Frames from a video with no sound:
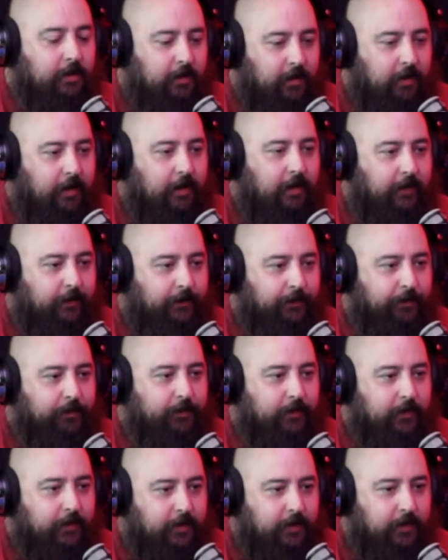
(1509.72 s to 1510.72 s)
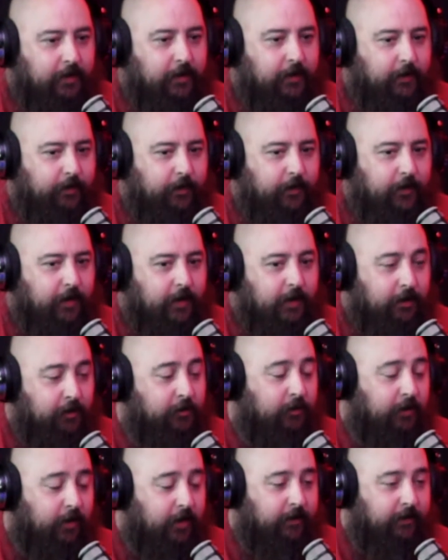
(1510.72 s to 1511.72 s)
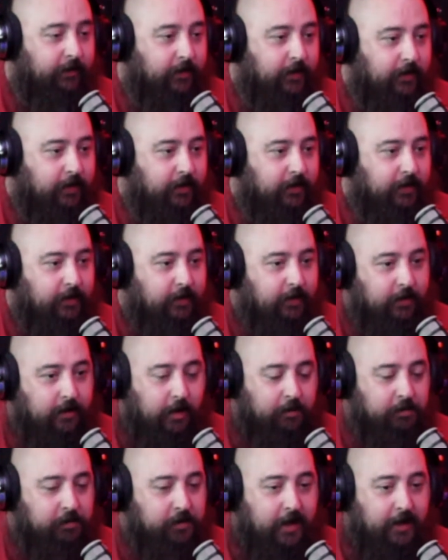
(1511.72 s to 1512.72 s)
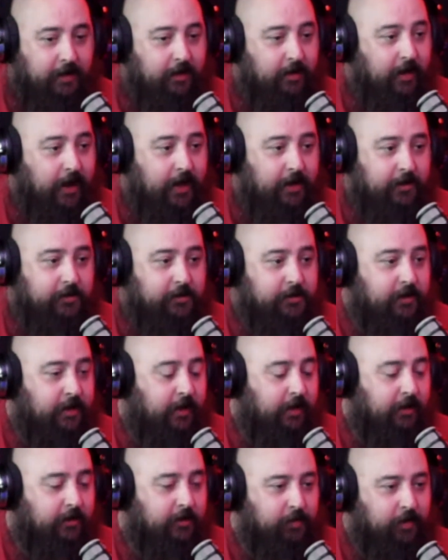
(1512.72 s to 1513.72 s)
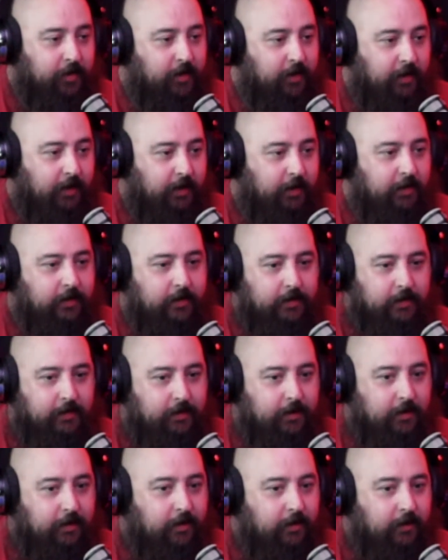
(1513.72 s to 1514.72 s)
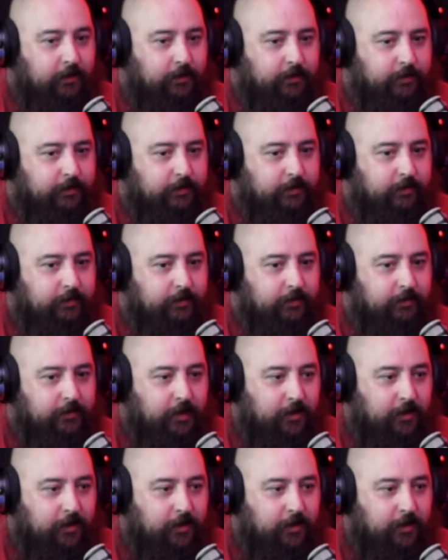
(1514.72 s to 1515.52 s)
Yeah. So it was fun. Cubs got their asses kicked, but it's